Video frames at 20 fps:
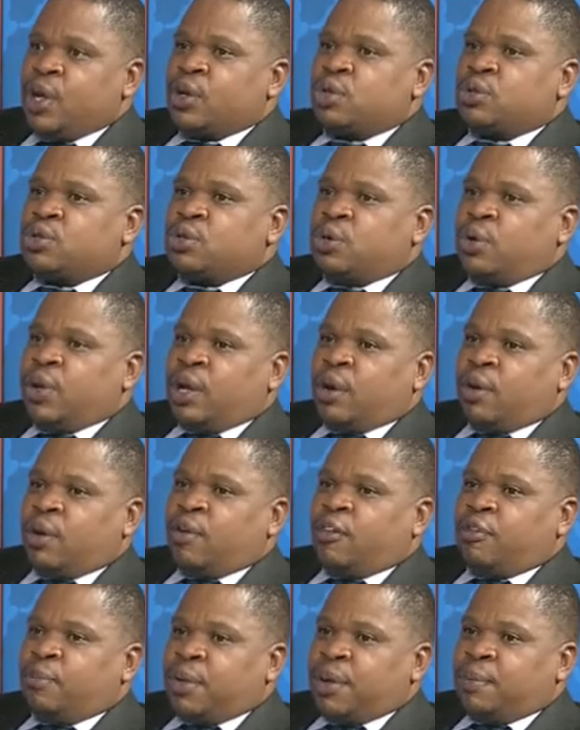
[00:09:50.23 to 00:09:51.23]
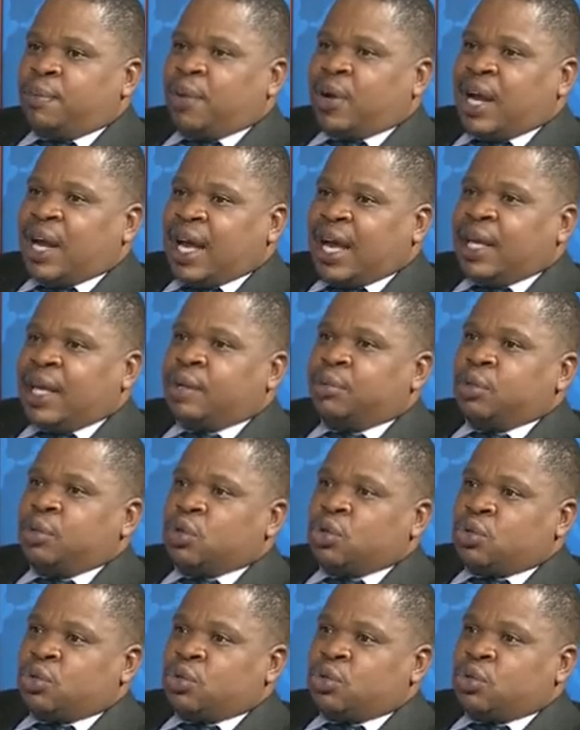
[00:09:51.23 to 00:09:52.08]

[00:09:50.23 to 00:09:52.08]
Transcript: So a lot of people are able